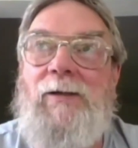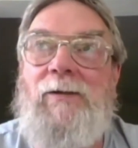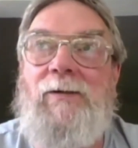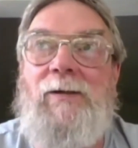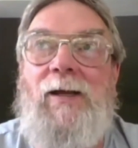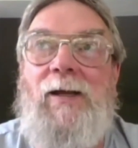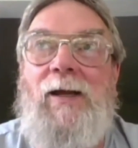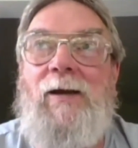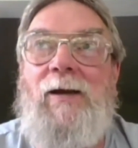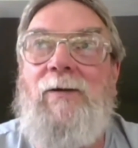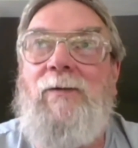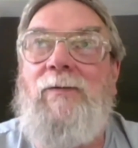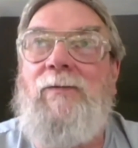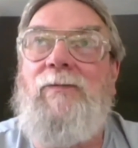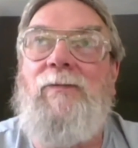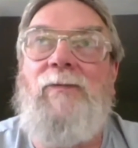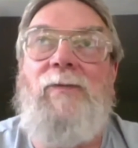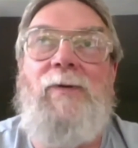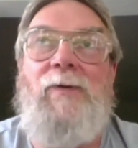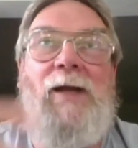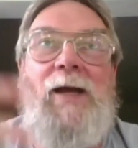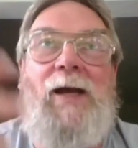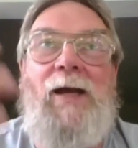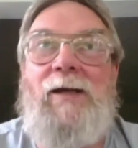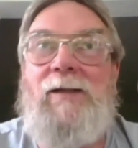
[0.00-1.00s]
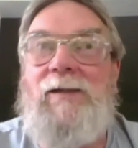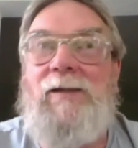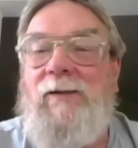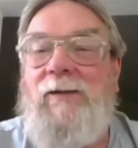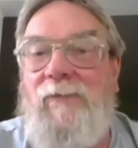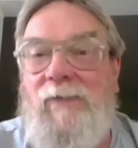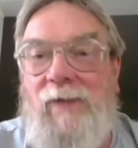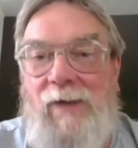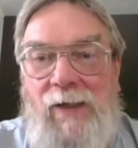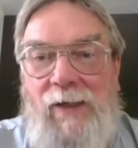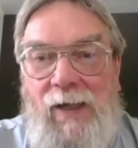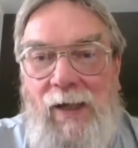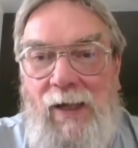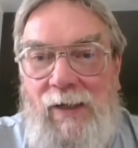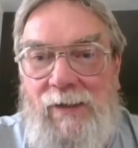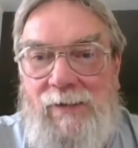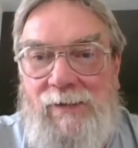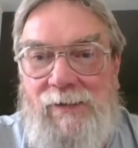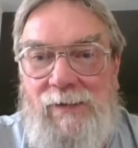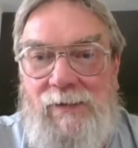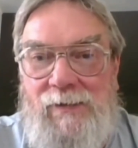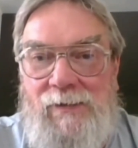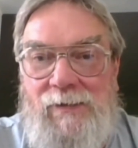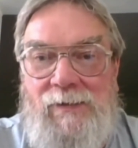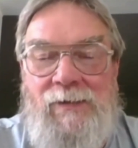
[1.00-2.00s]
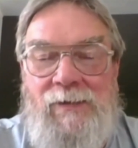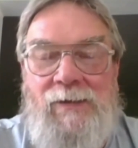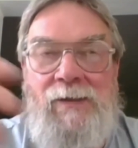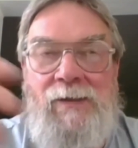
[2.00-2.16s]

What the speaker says: on how reactive the gas is,